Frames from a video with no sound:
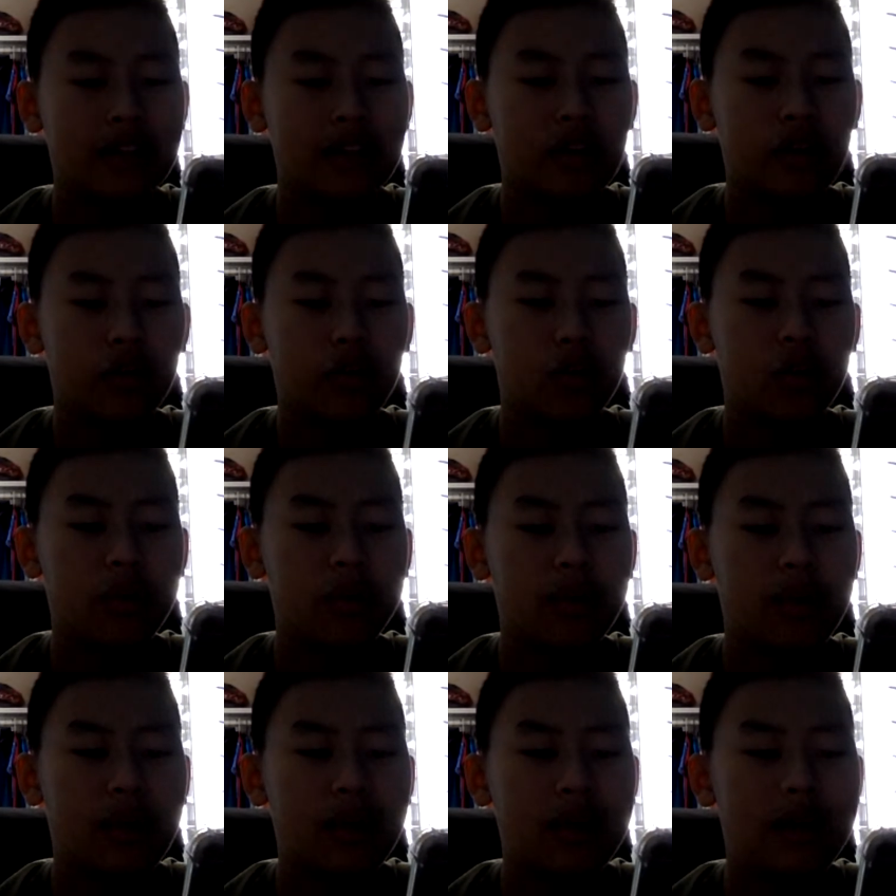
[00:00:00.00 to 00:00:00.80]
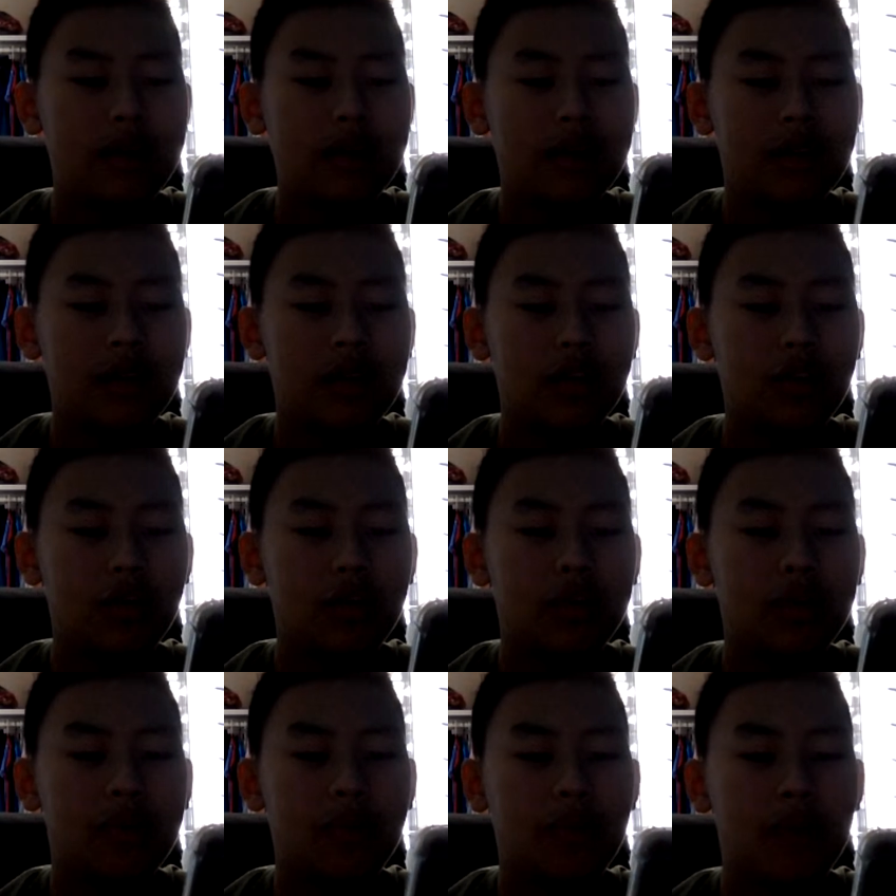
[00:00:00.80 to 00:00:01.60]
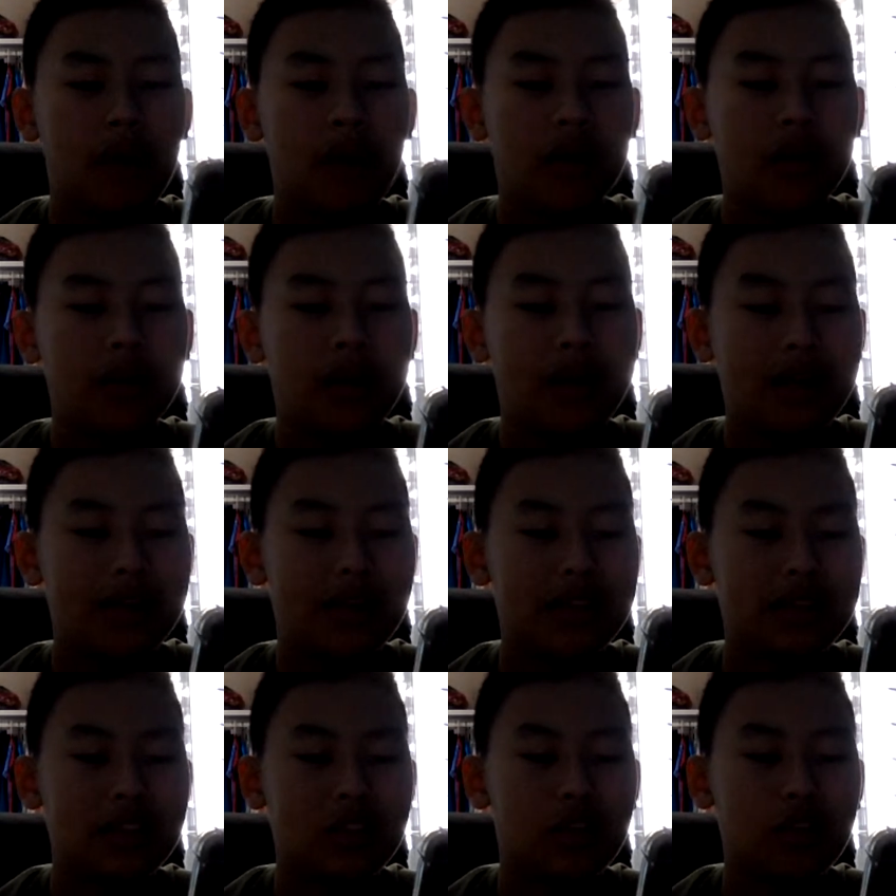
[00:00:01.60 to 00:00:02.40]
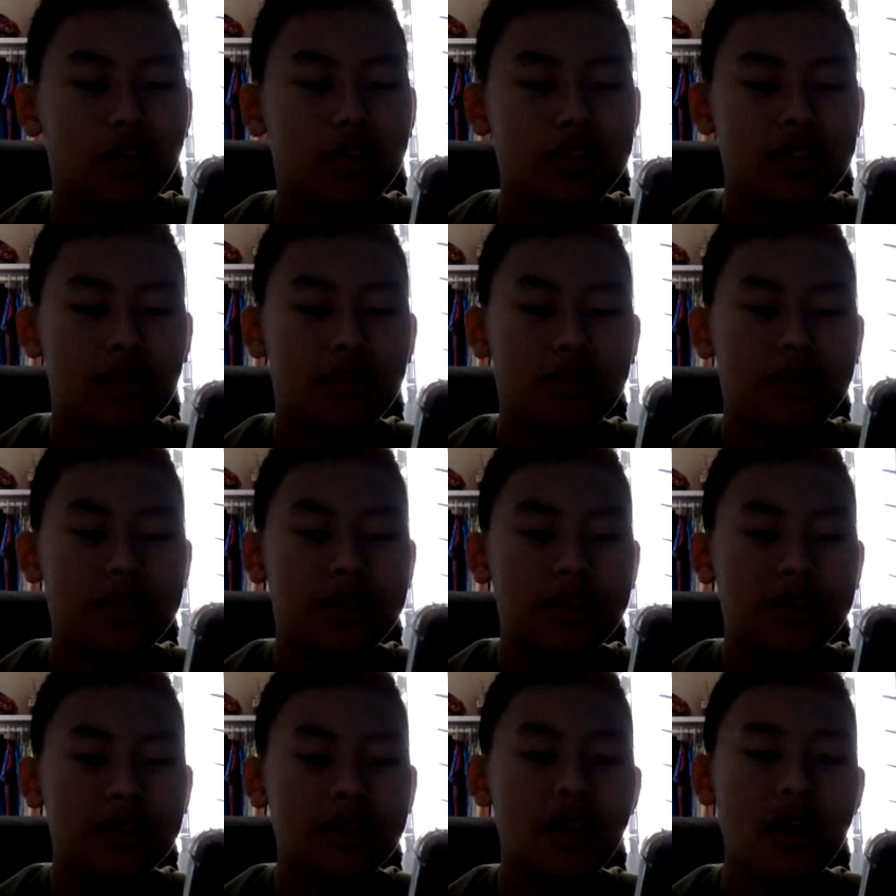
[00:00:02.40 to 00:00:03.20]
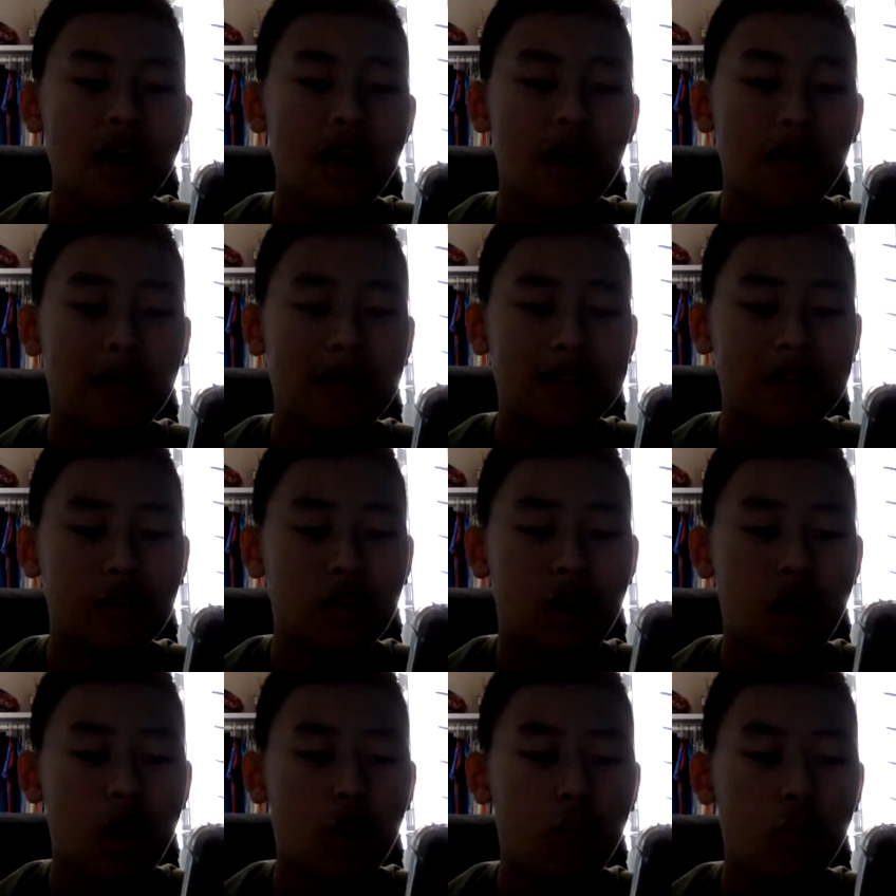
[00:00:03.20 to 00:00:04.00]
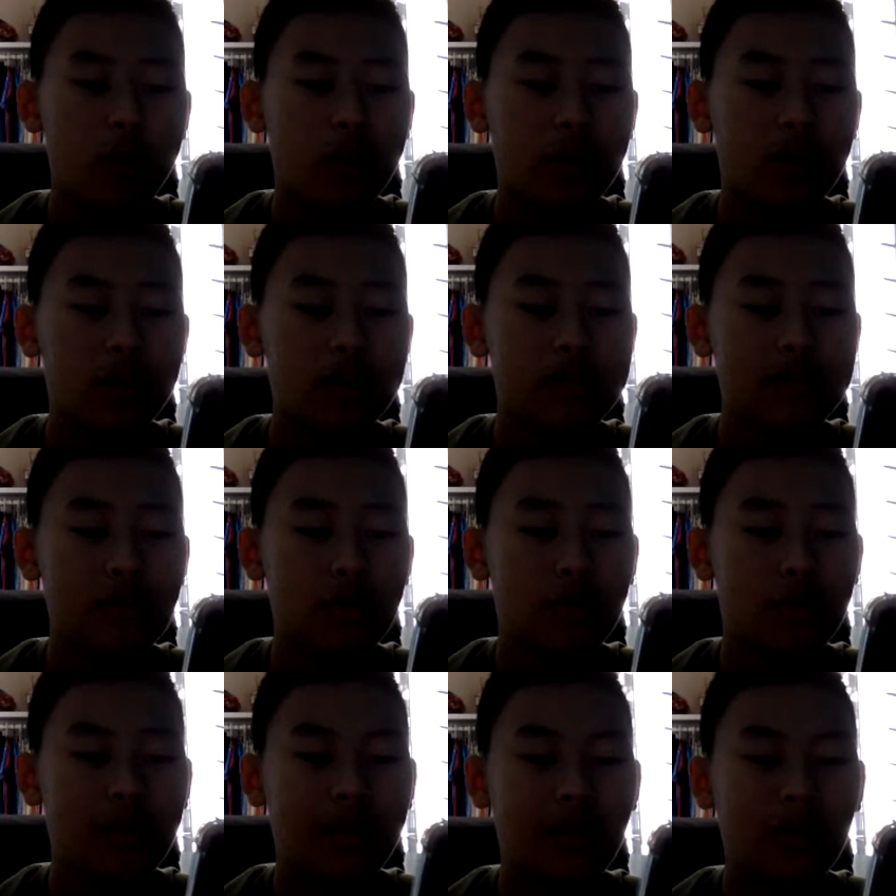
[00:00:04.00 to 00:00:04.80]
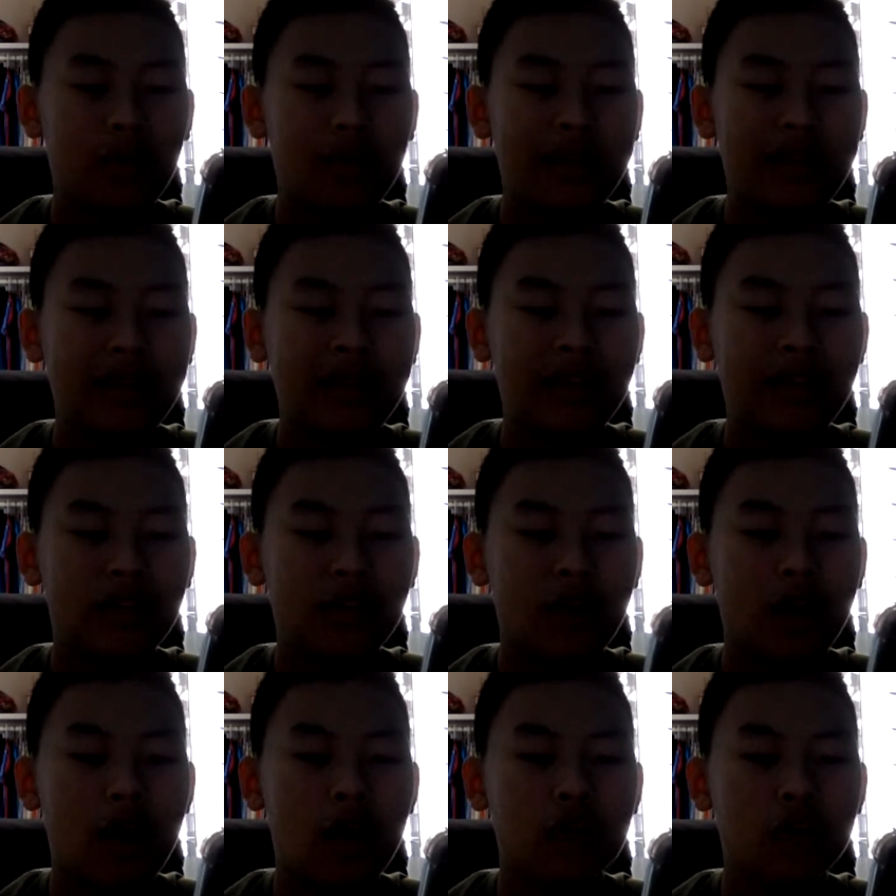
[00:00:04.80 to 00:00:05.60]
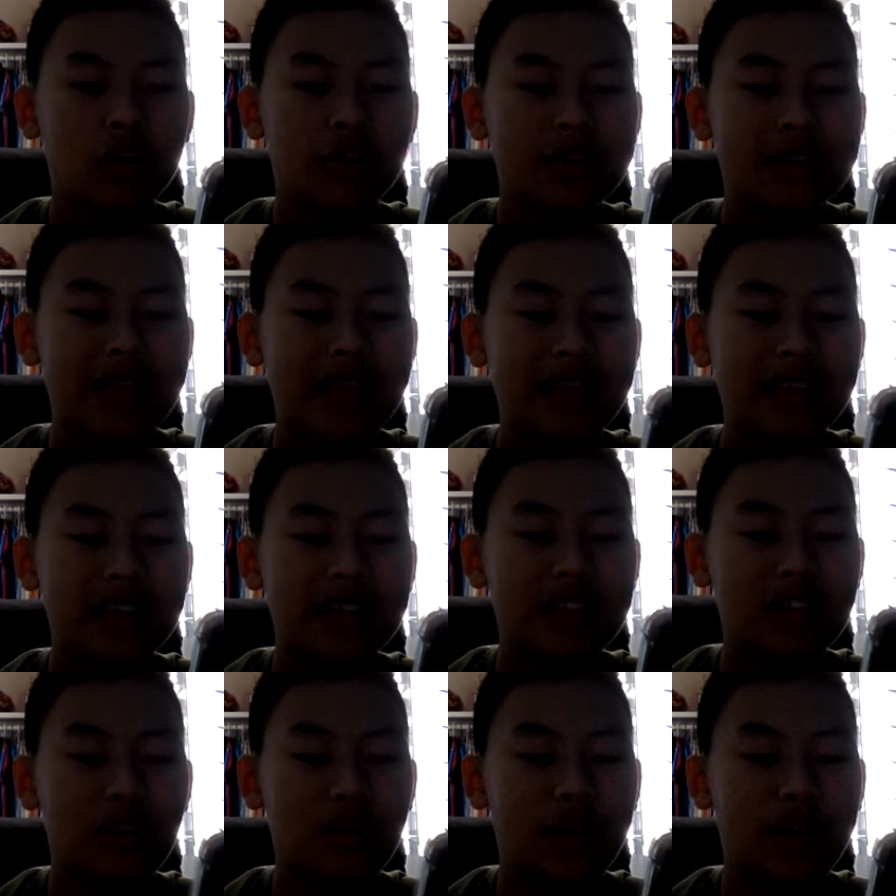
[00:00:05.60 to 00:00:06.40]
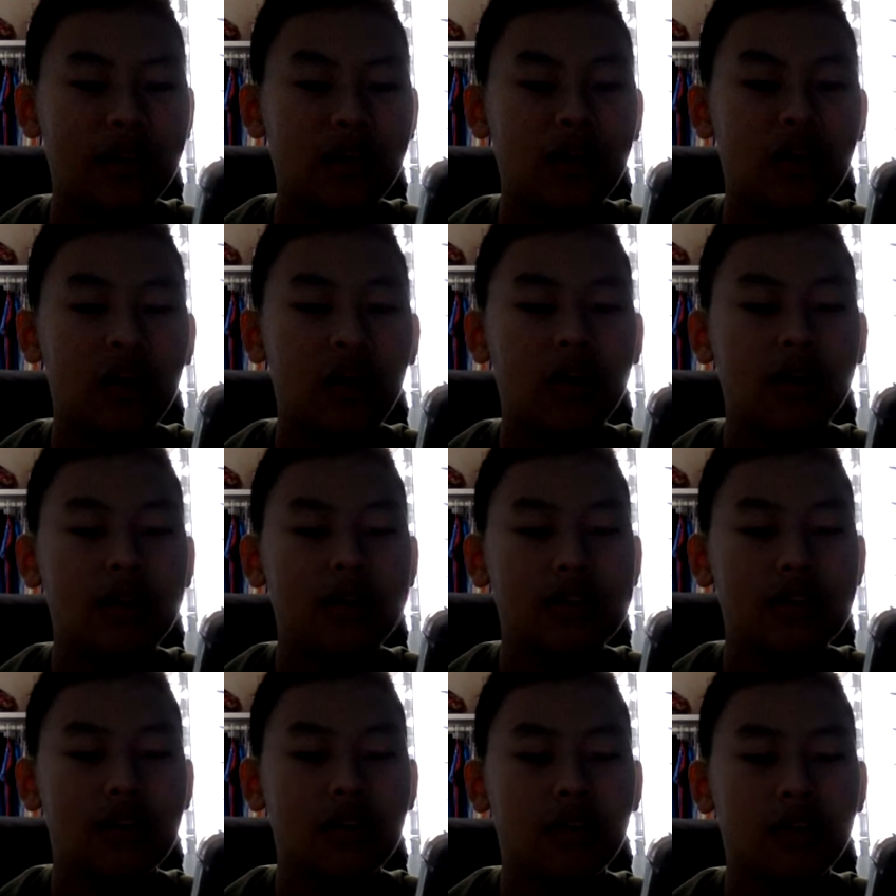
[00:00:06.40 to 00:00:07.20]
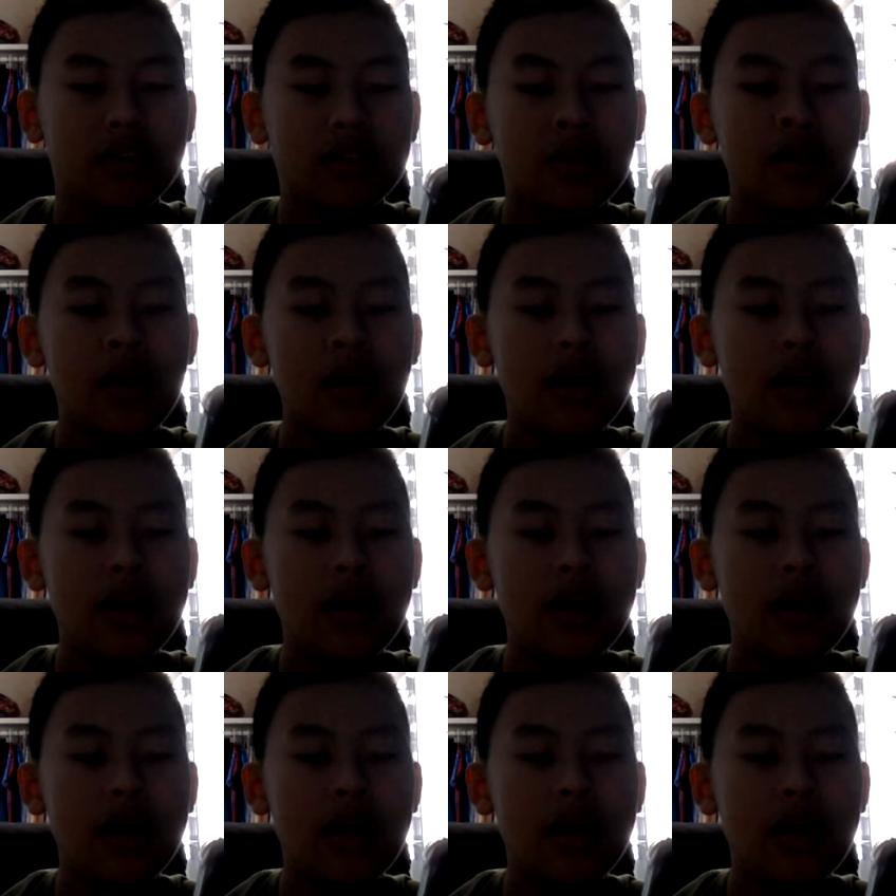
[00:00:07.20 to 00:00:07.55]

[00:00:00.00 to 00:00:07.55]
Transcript: Your agreement and intend to be bound by electronic submission applies to all records relating to all transactions you enter on this service,